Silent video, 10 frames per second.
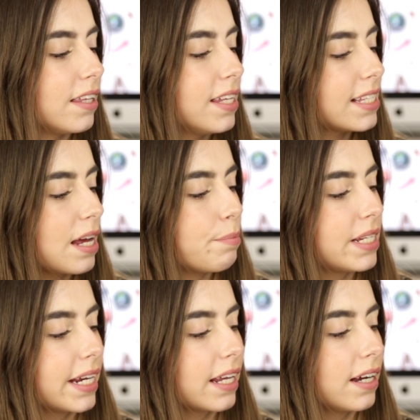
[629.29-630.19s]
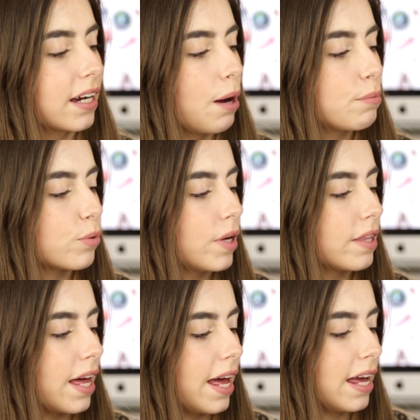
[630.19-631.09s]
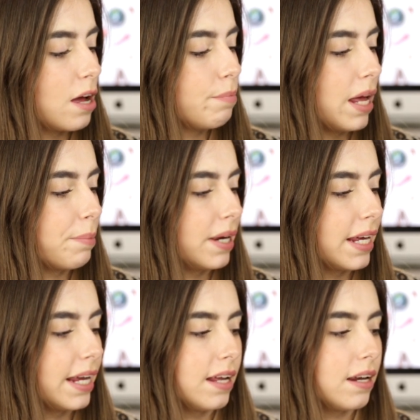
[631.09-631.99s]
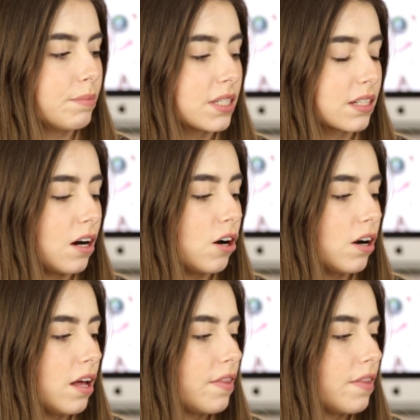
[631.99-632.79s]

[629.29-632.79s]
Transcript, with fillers: This set in particular comes with a Maybelline mascara.